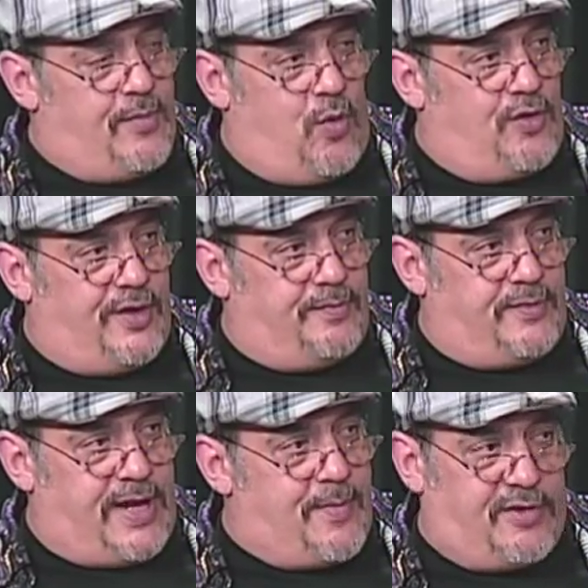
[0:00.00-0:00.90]
more than
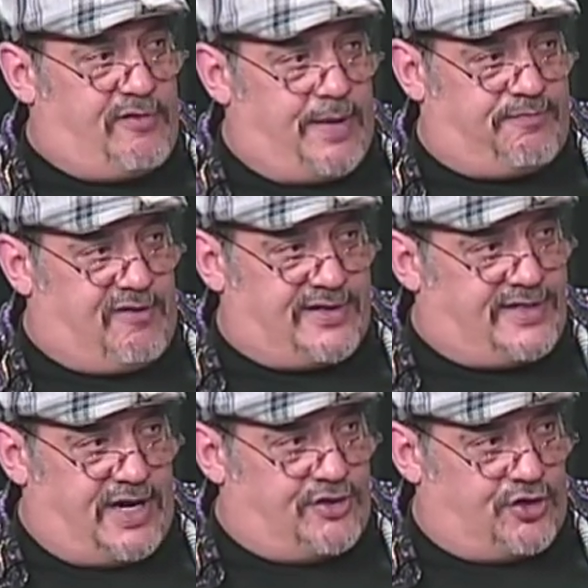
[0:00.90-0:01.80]
Democrat press
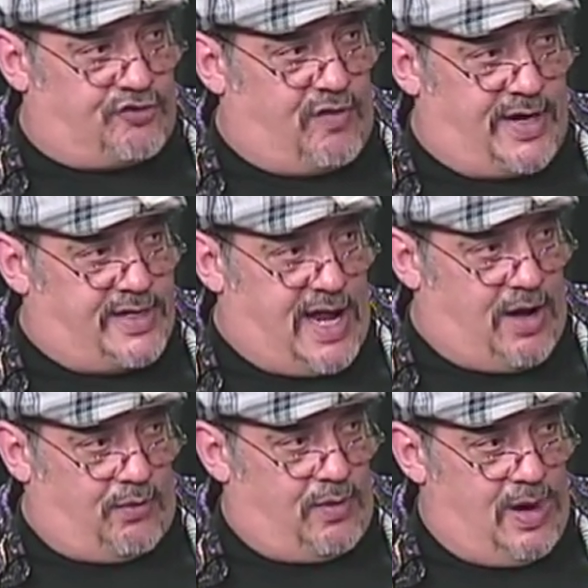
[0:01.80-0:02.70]
agents right
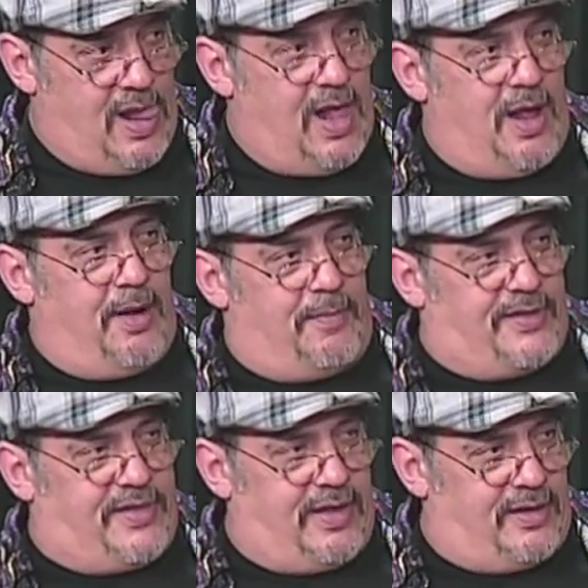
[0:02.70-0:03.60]
now. Why but, do
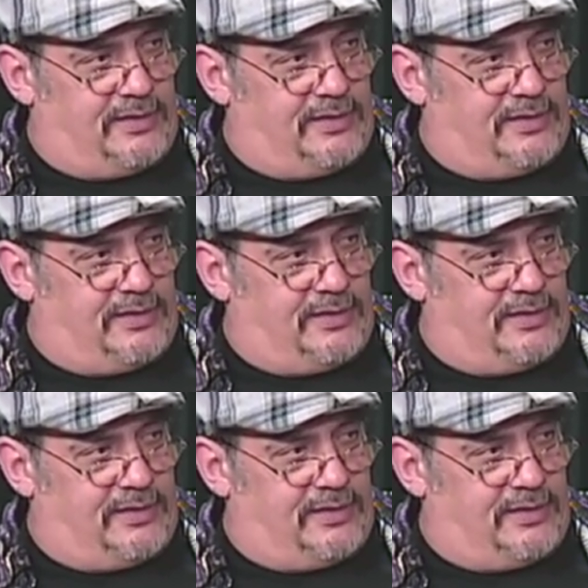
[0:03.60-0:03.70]
you keep saying